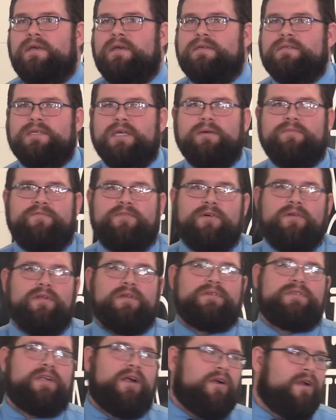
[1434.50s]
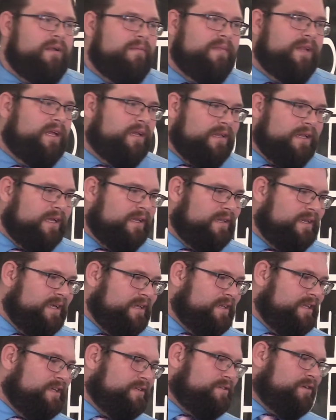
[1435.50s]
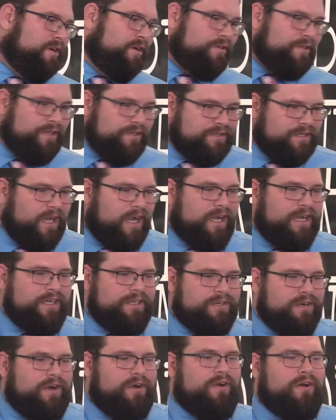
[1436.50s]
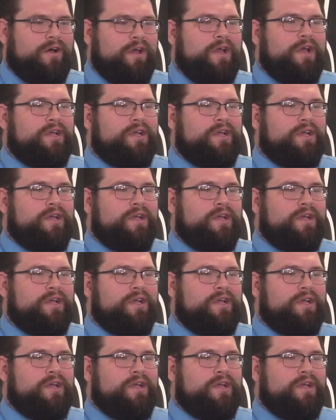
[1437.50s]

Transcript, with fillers: Some fool has told him that, that, that, this earth is not eternal.